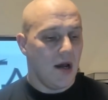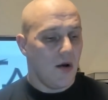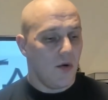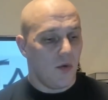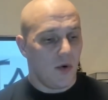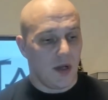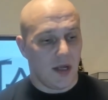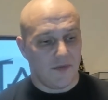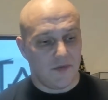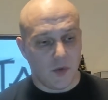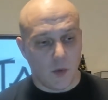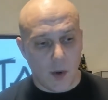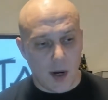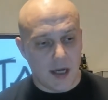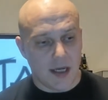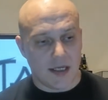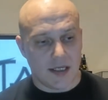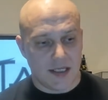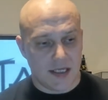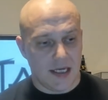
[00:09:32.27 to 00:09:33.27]
We'll have to
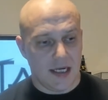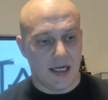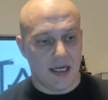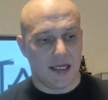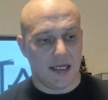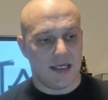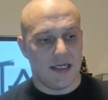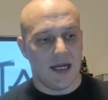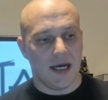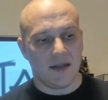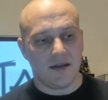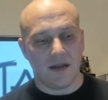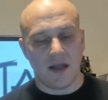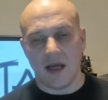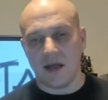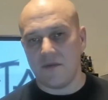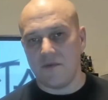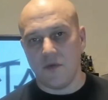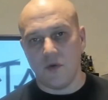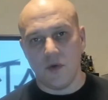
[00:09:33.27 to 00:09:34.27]
wait and see. It's not
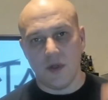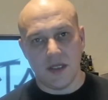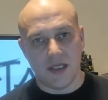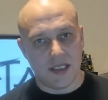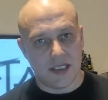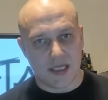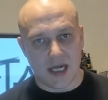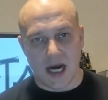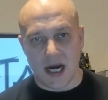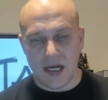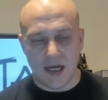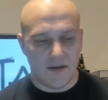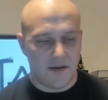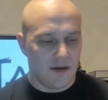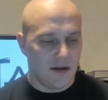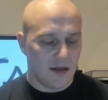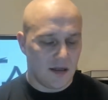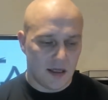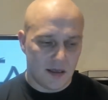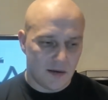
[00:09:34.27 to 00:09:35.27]
like fully decided.
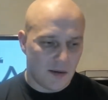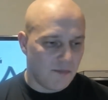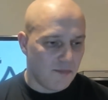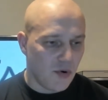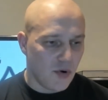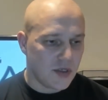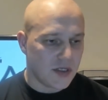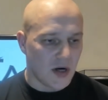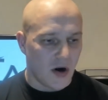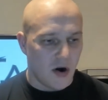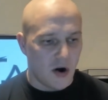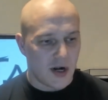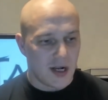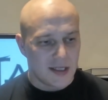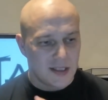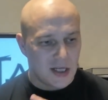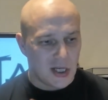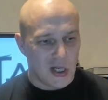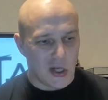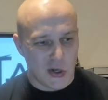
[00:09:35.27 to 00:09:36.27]
The books are
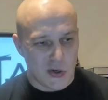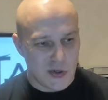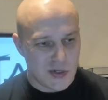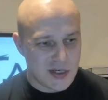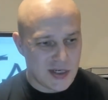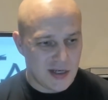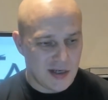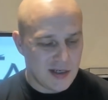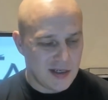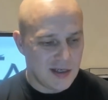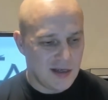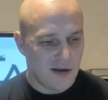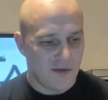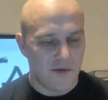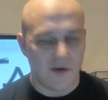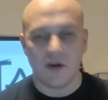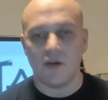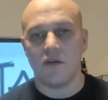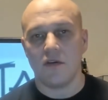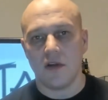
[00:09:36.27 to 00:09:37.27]
not closed,
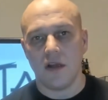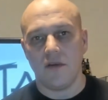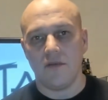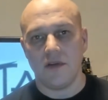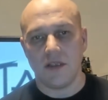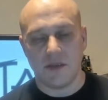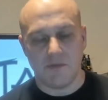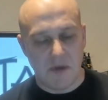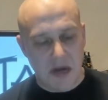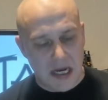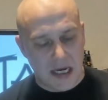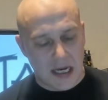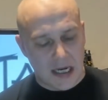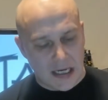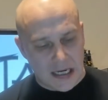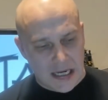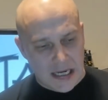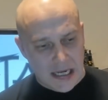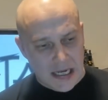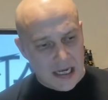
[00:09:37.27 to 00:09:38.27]
figuratively
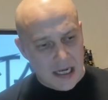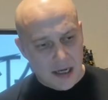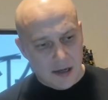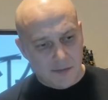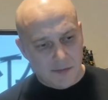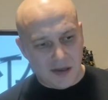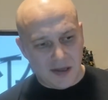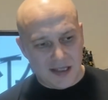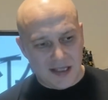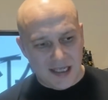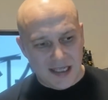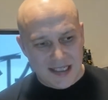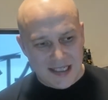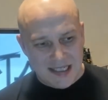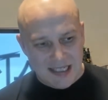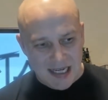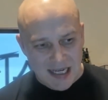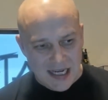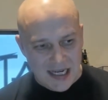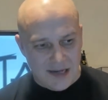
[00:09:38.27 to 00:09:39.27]
speaking, but it,
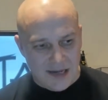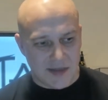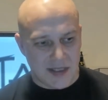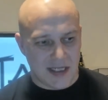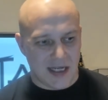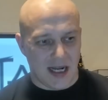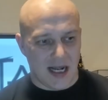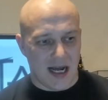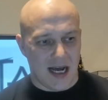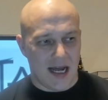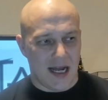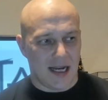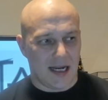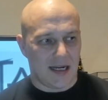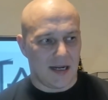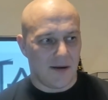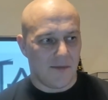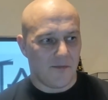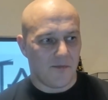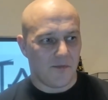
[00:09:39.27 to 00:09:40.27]
seems
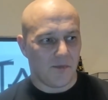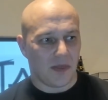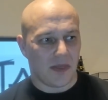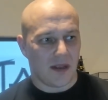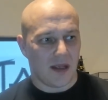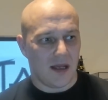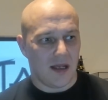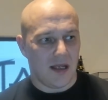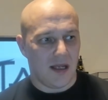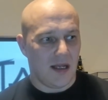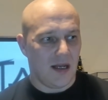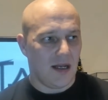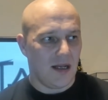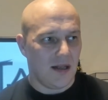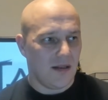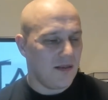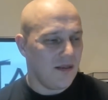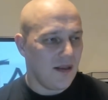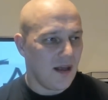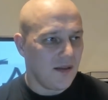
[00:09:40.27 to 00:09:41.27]
like
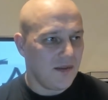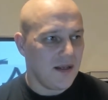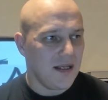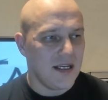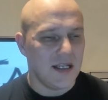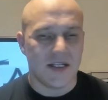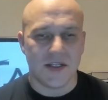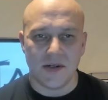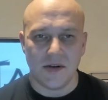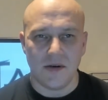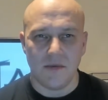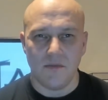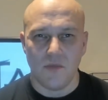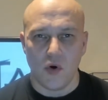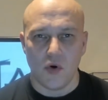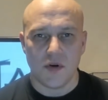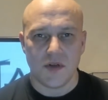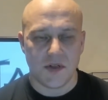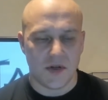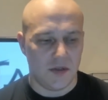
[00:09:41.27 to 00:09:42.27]
nothing is
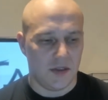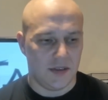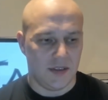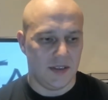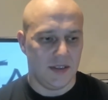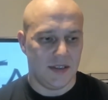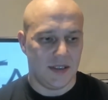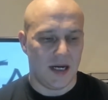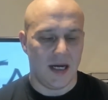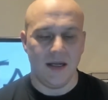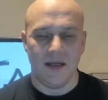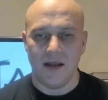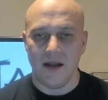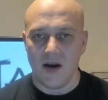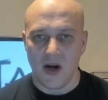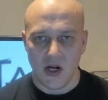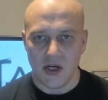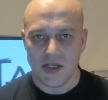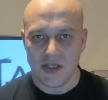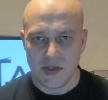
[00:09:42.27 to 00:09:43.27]
more certain than
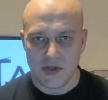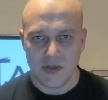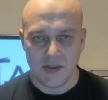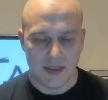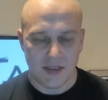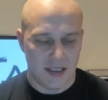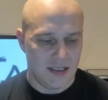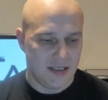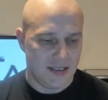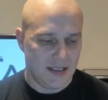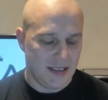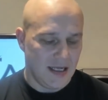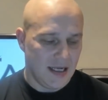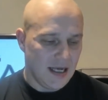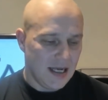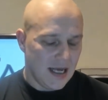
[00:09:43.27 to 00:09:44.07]
uncertainty.